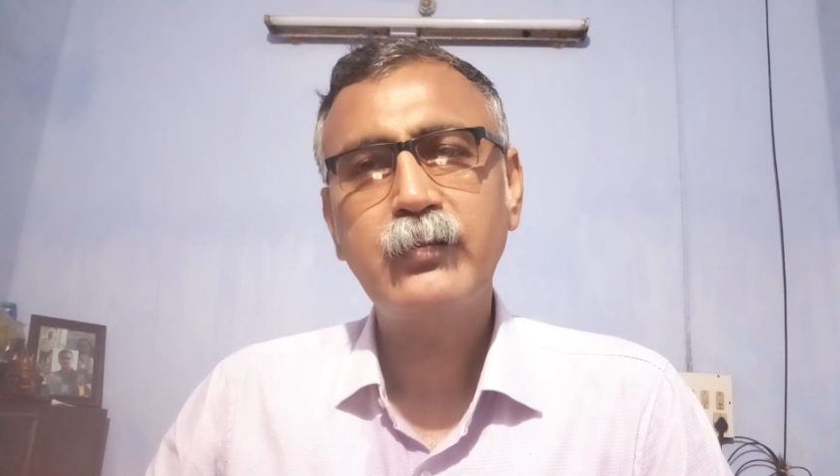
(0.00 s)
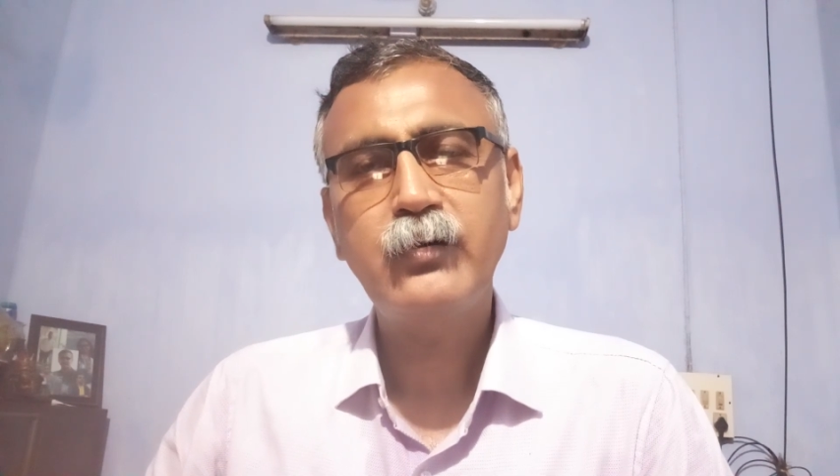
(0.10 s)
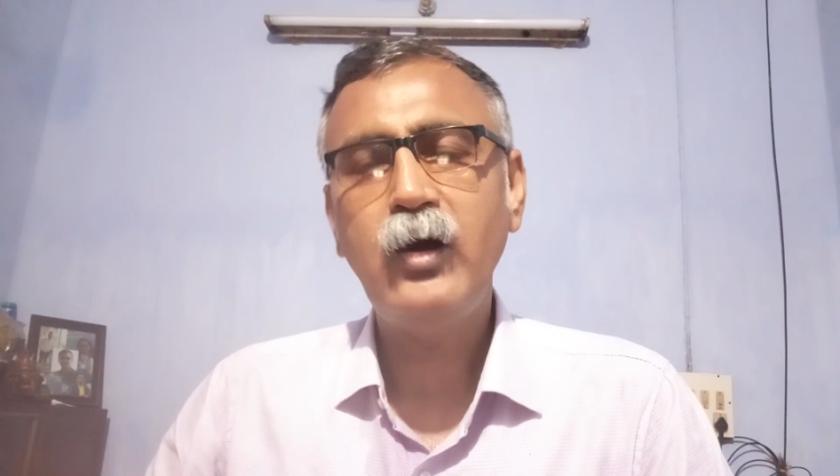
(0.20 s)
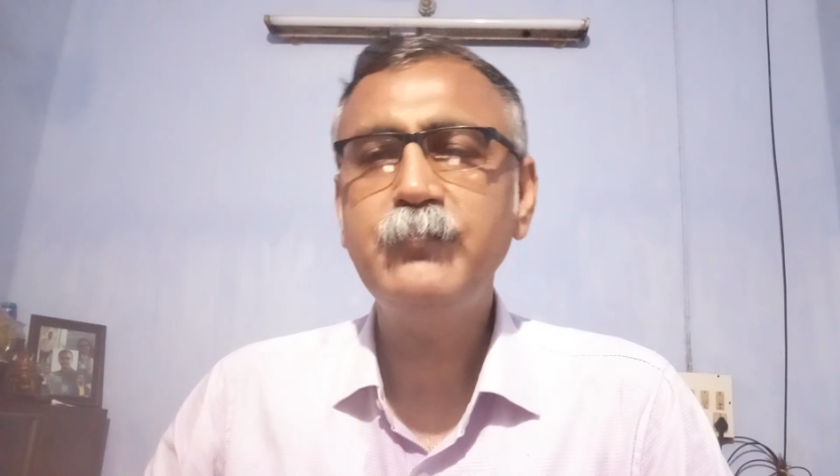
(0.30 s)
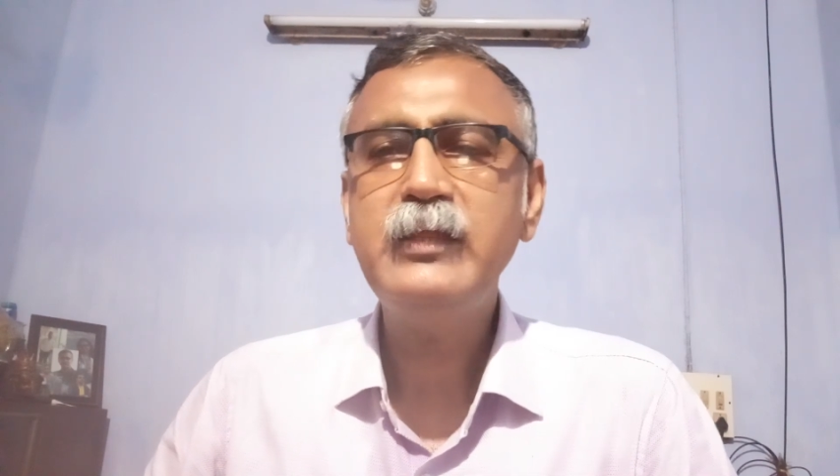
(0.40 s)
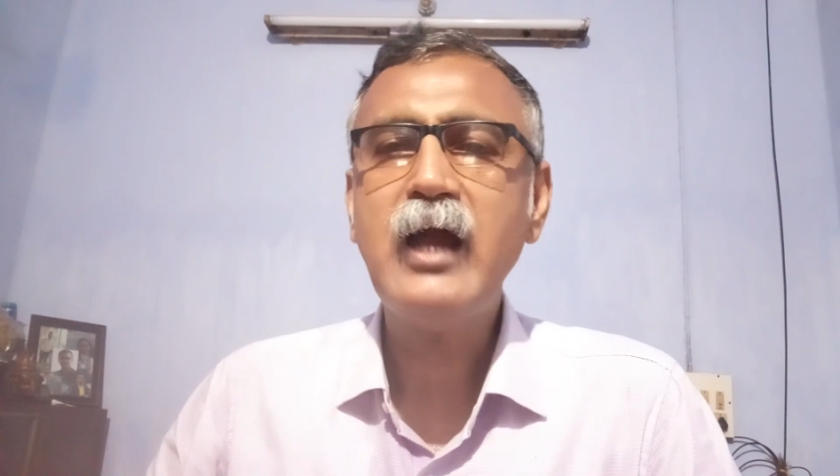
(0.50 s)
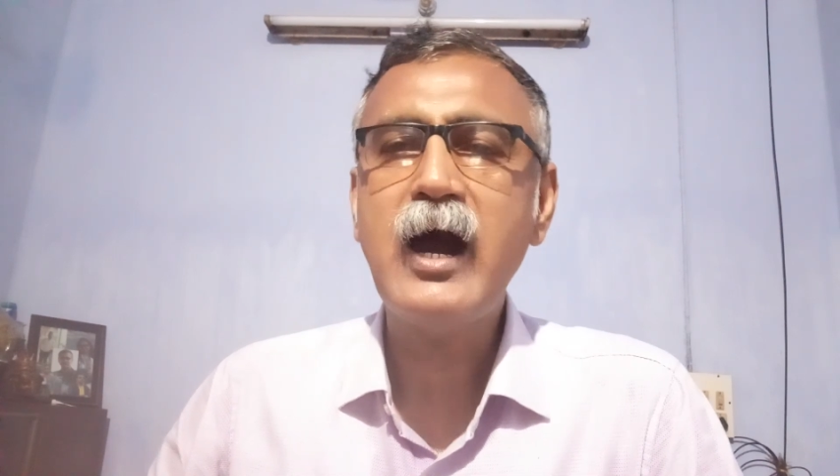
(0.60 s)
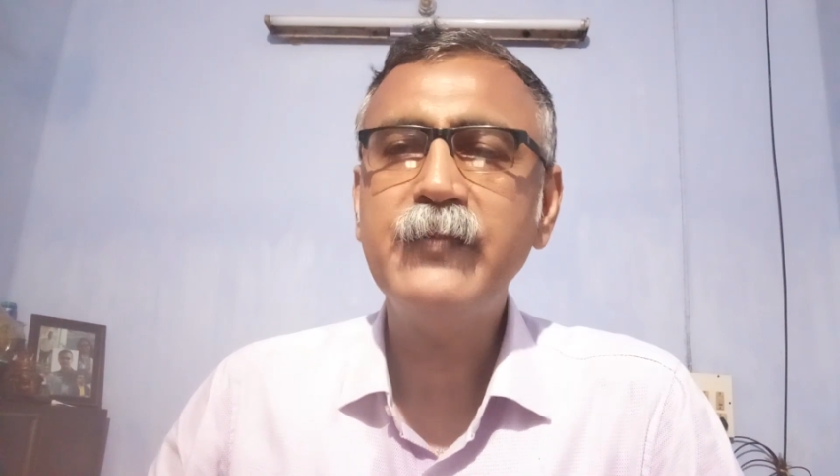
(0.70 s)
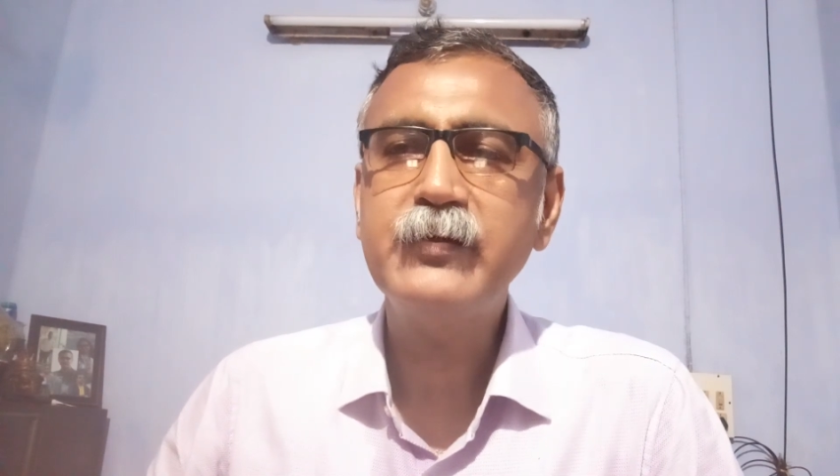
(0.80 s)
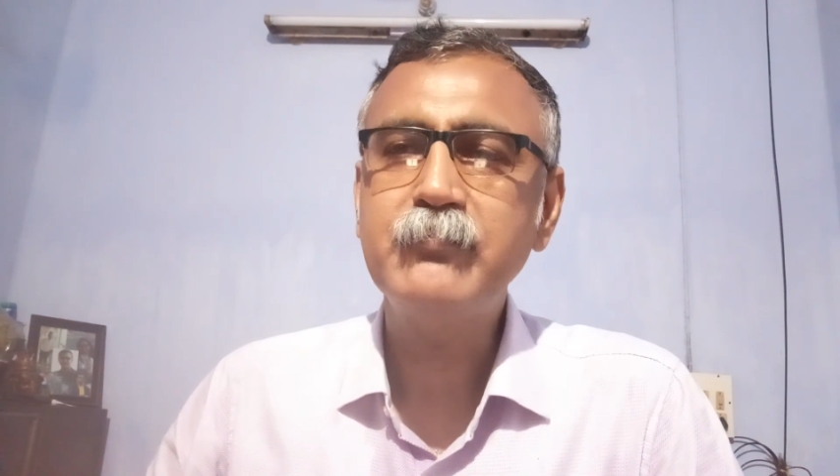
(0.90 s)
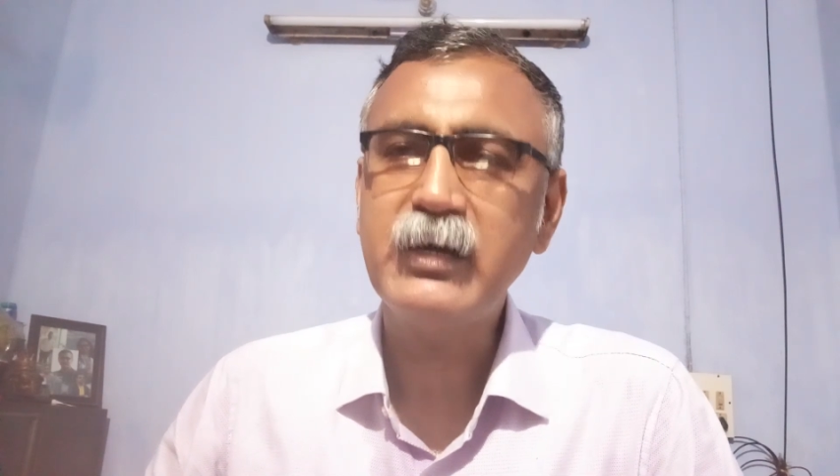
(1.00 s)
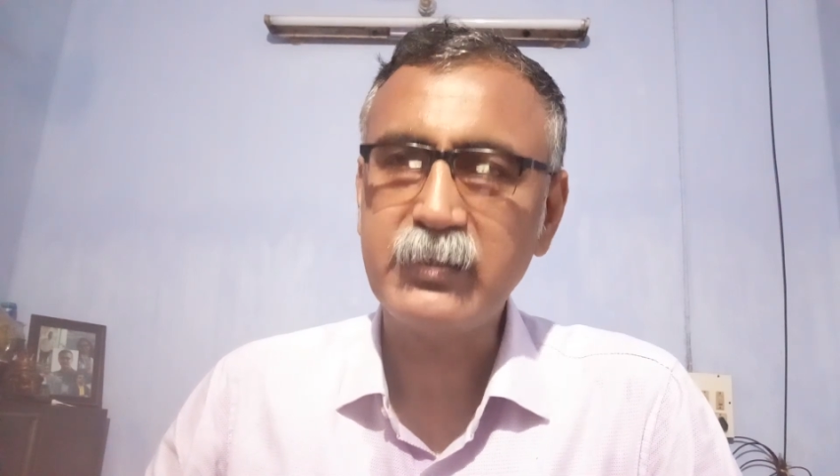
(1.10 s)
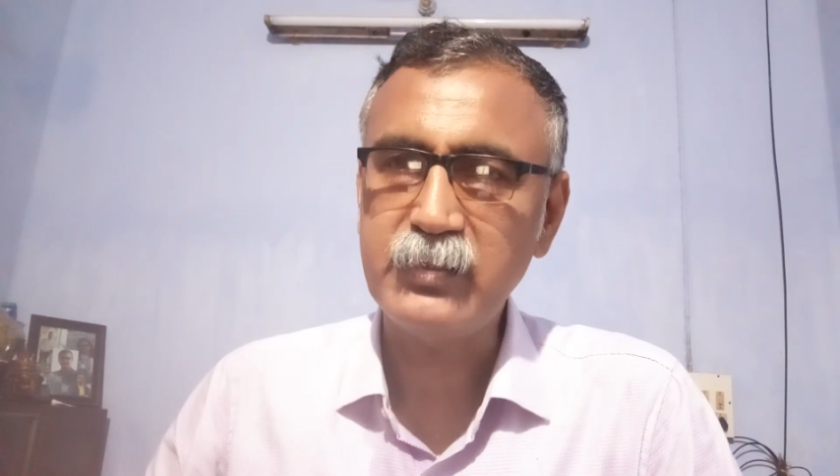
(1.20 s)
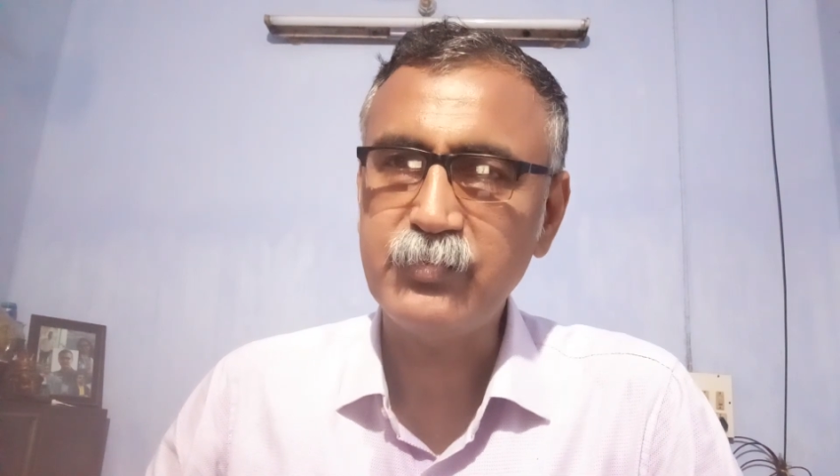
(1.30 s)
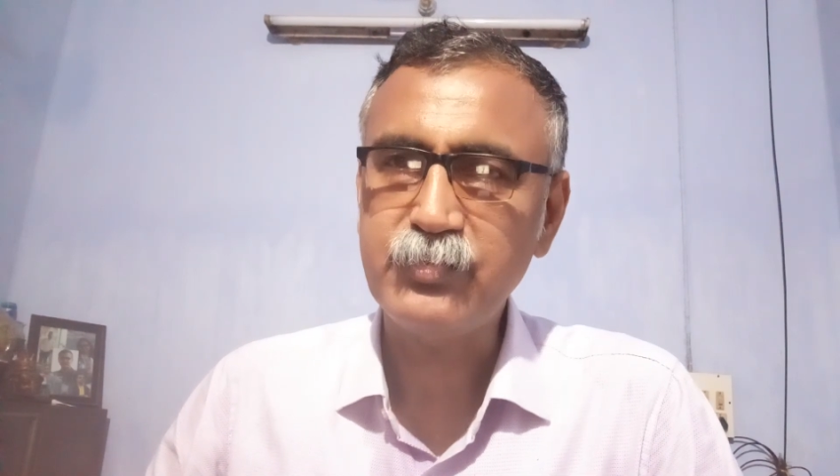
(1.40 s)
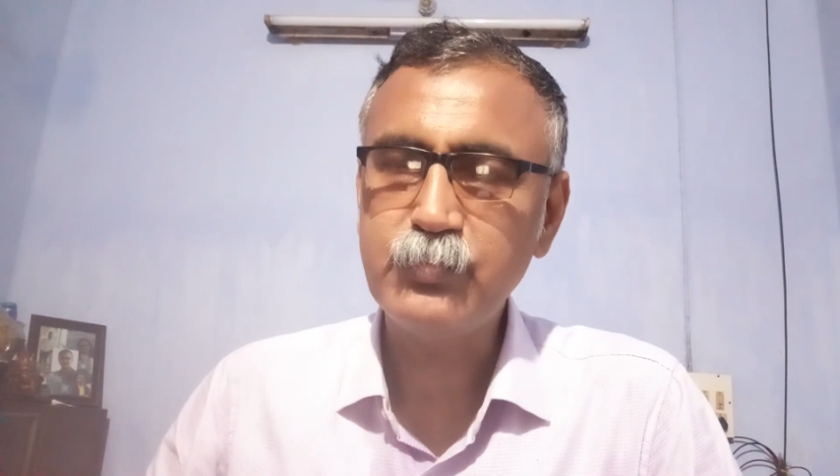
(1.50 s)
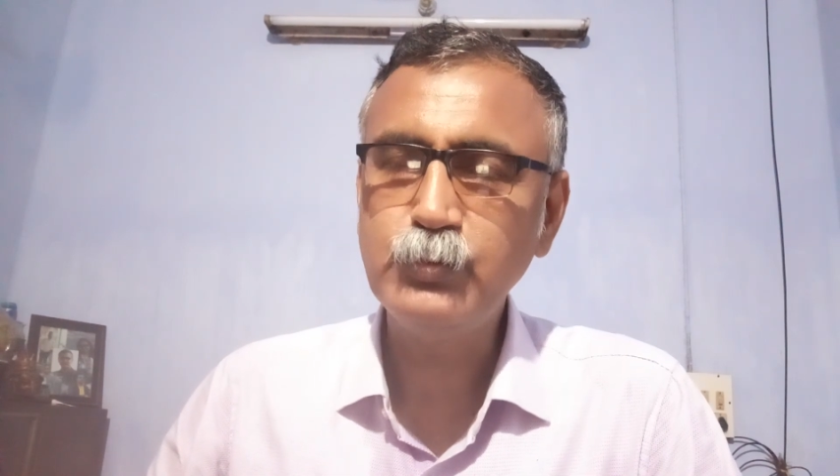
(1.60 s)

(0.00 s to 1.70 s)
of the other markets,